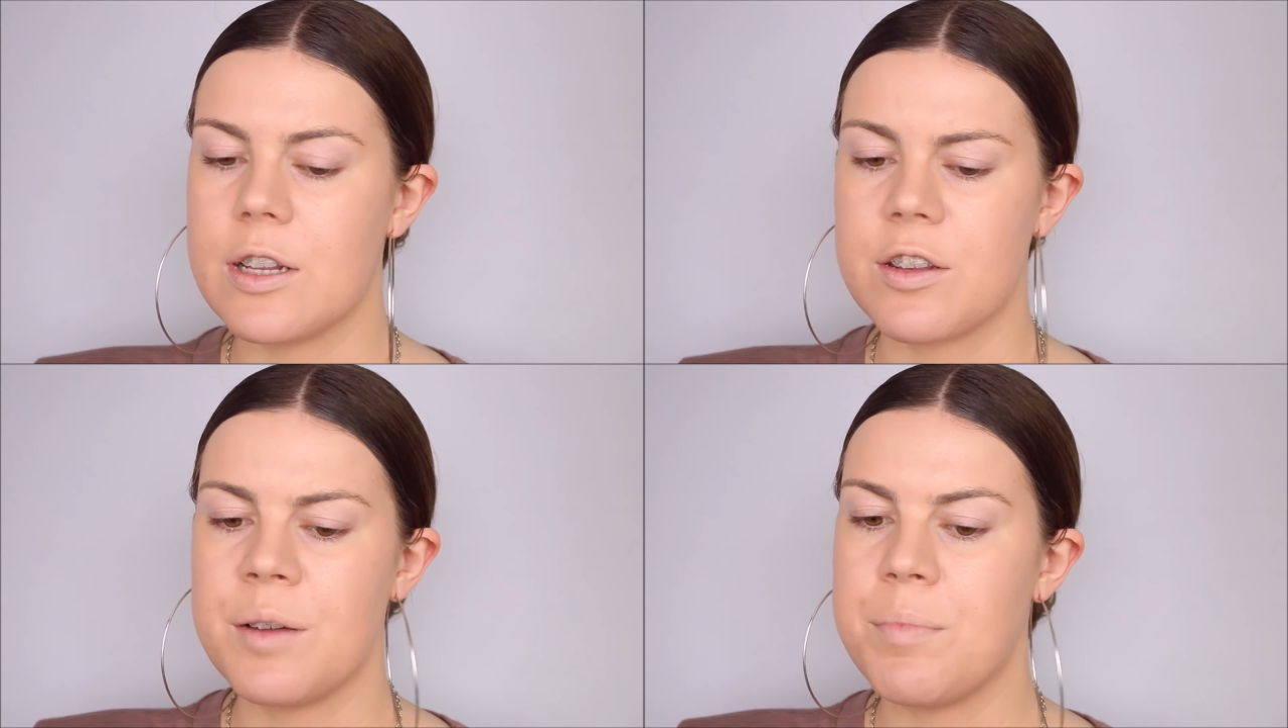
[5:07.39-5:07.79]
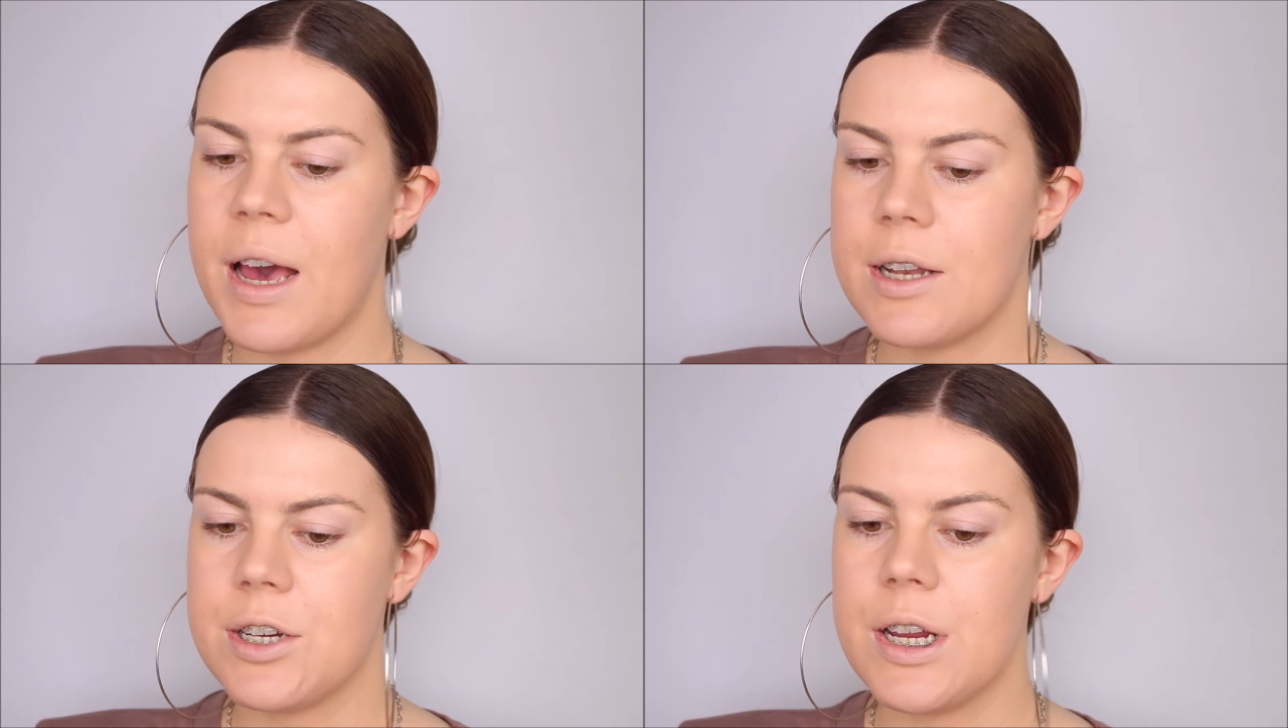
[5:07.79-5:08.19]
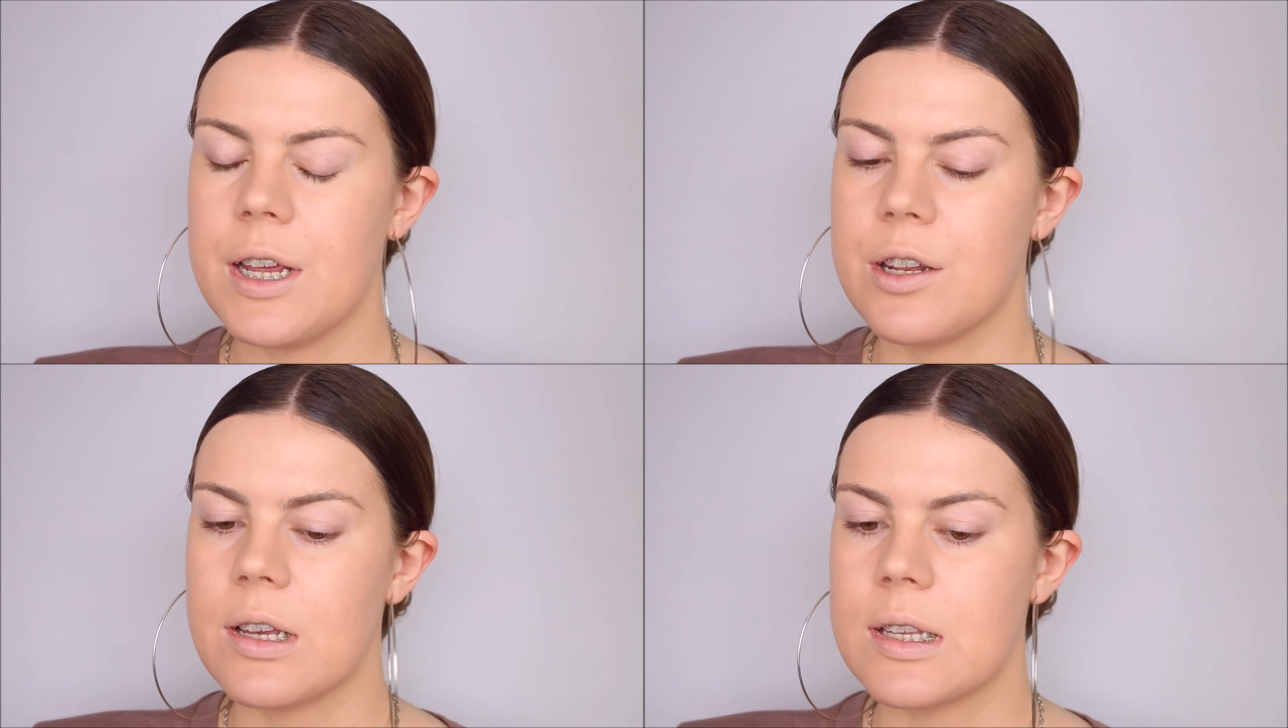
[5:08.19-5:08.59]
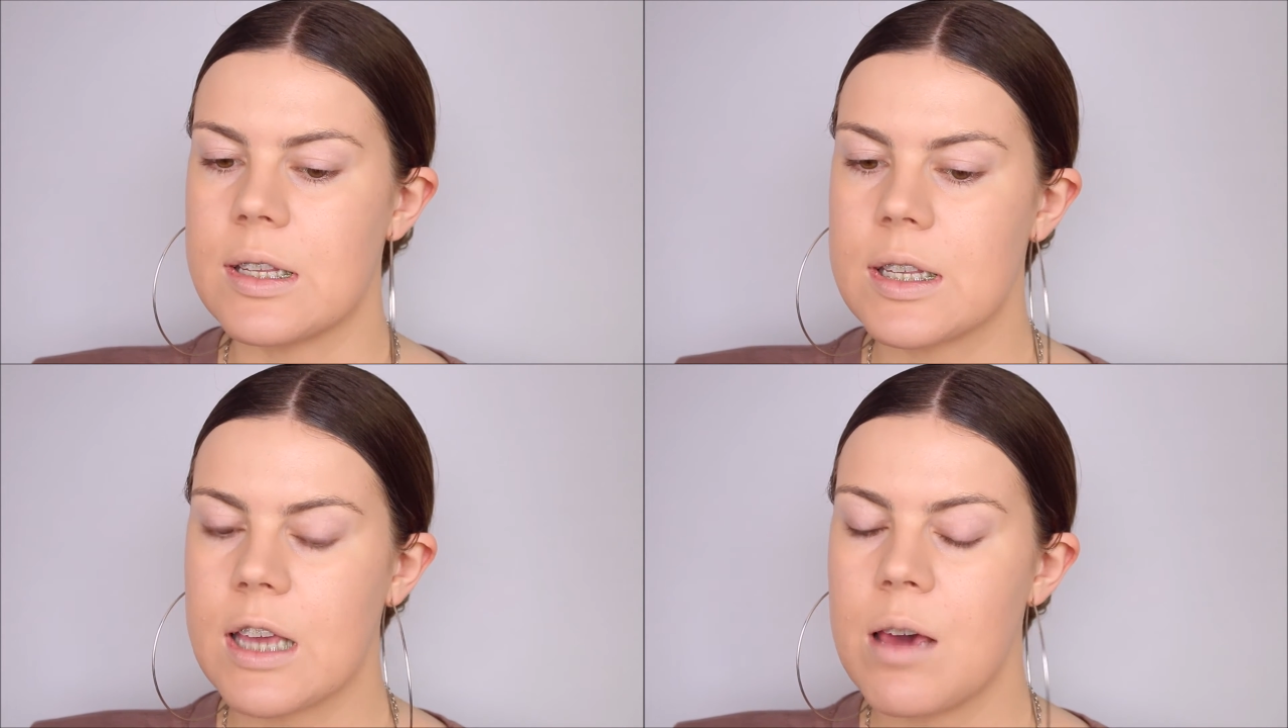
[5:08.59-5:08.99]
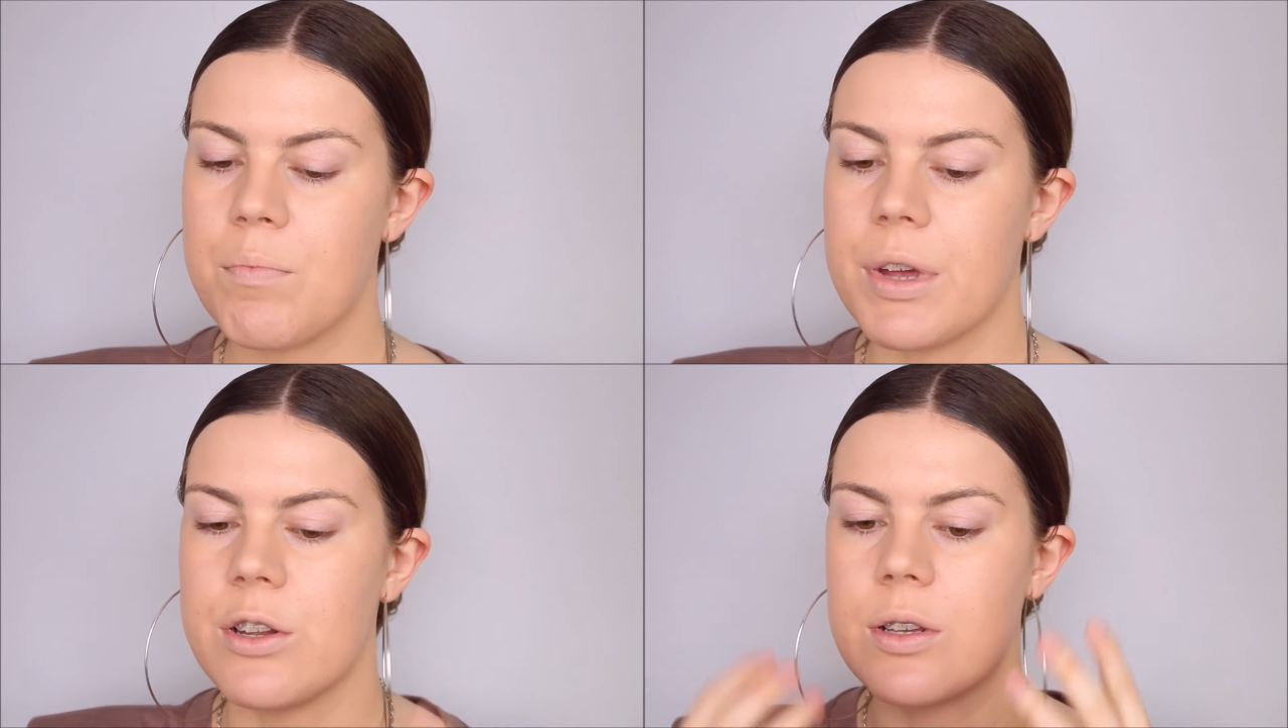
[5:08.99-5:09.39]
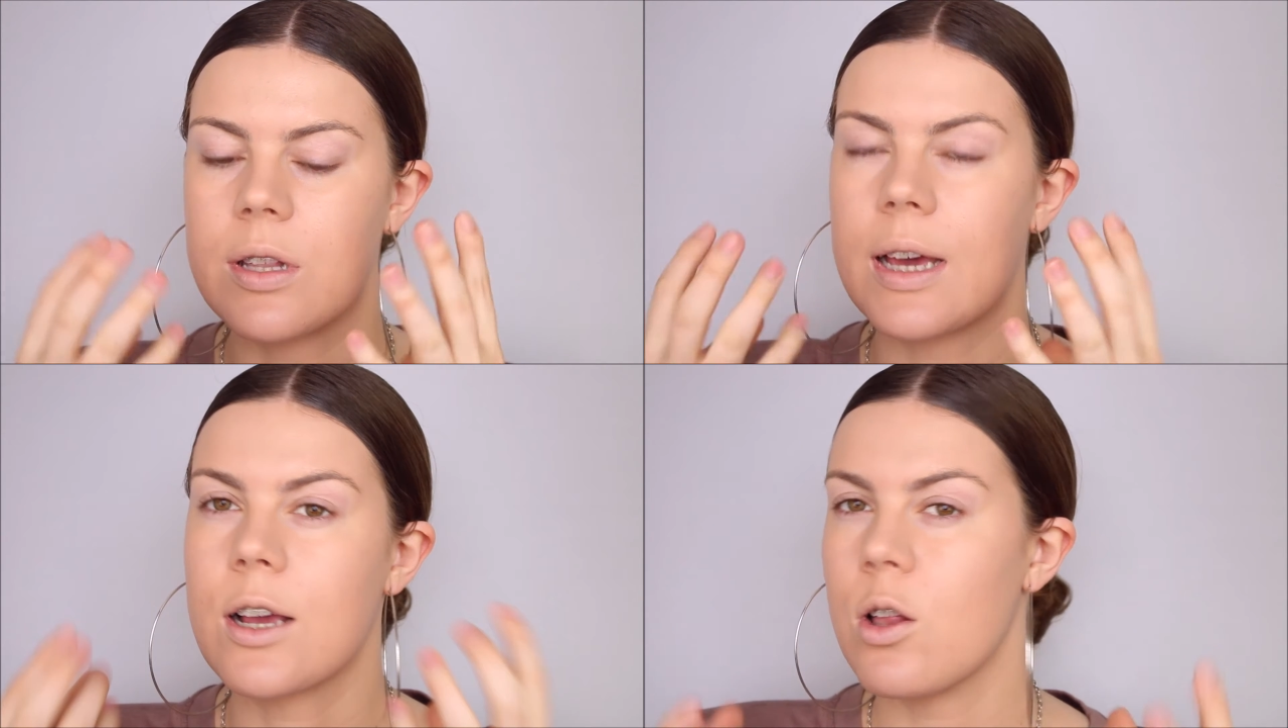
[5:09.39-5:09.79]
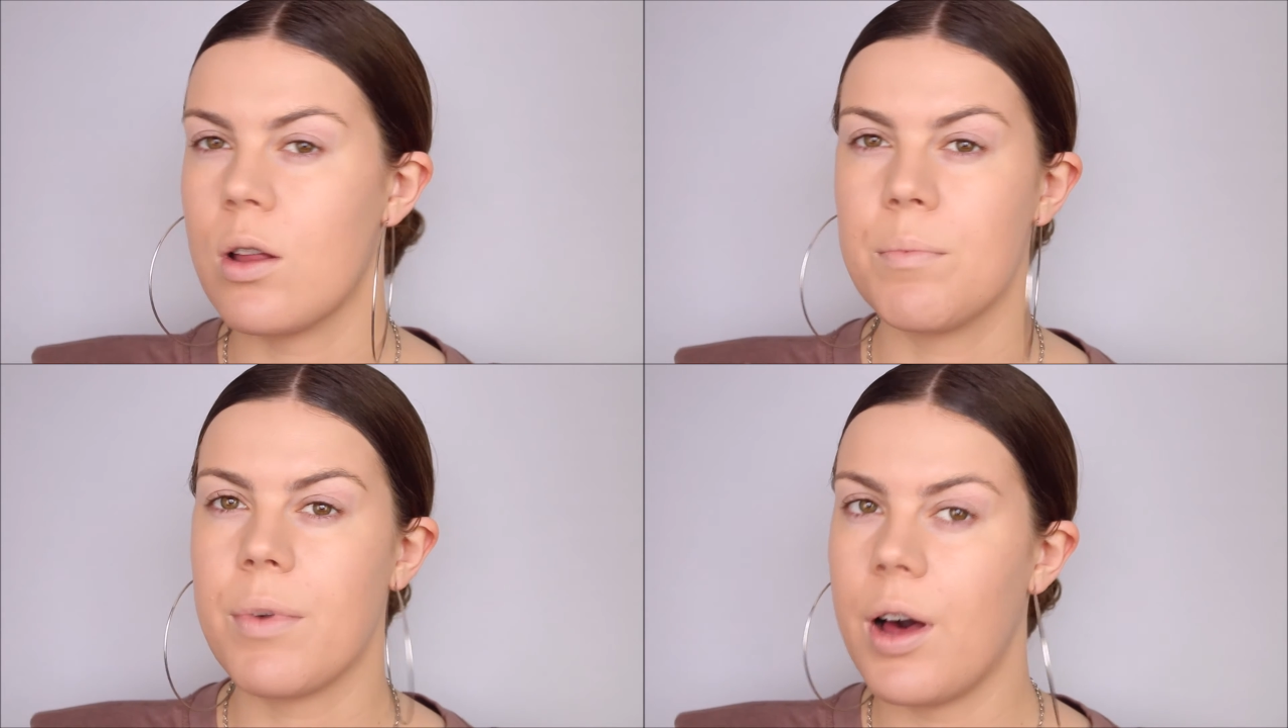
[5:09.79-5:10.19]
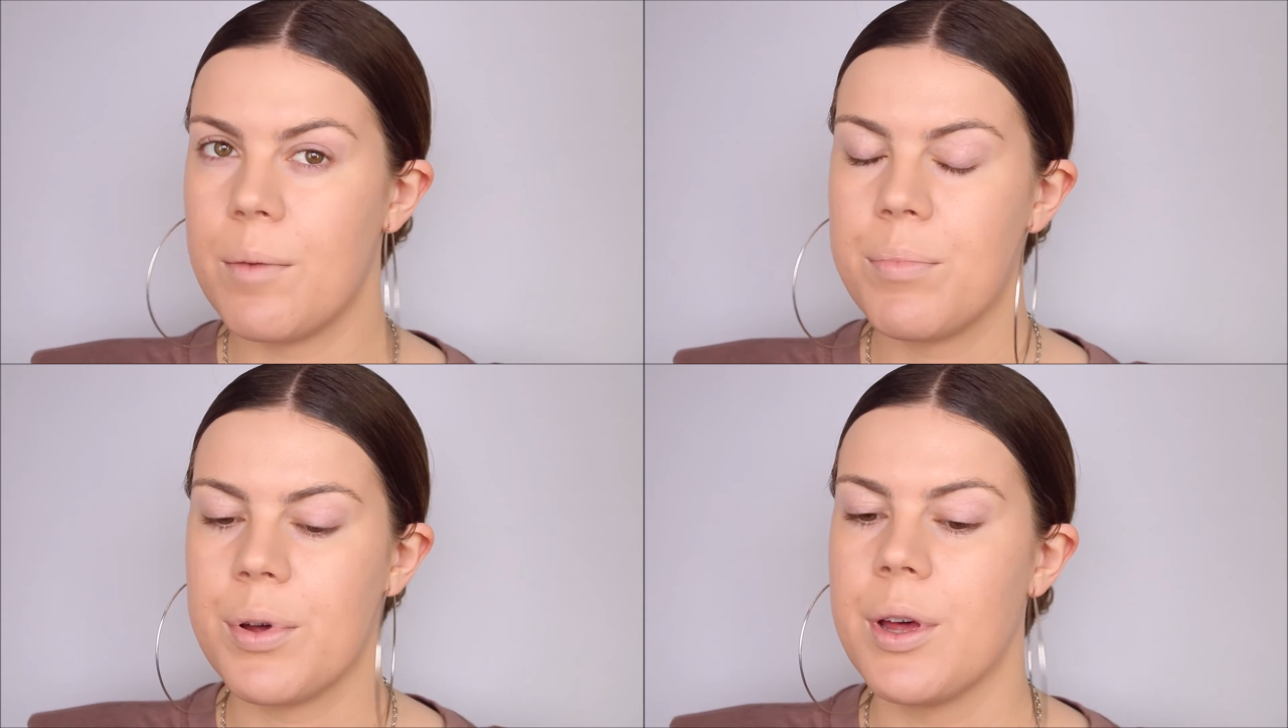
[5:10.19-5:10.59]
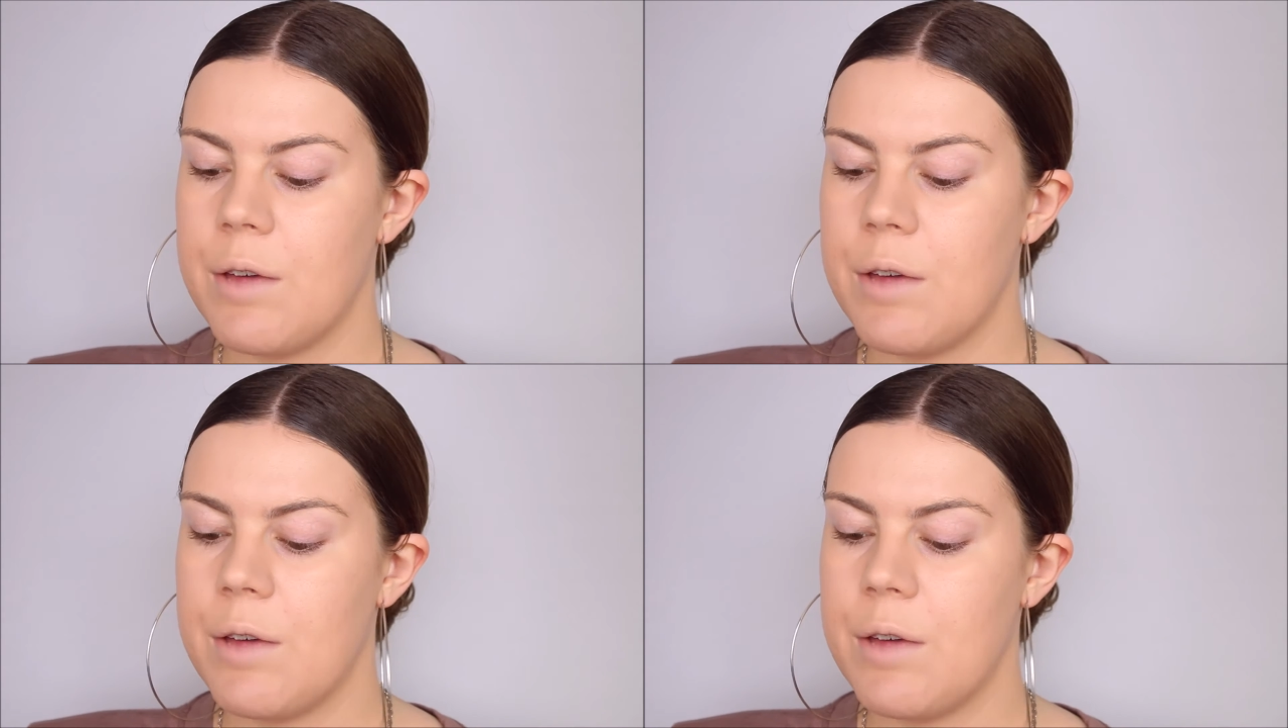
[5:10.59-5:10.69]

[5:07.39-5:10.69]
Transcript: it's not patchy, it doesn't skip, it doesn't like clump up.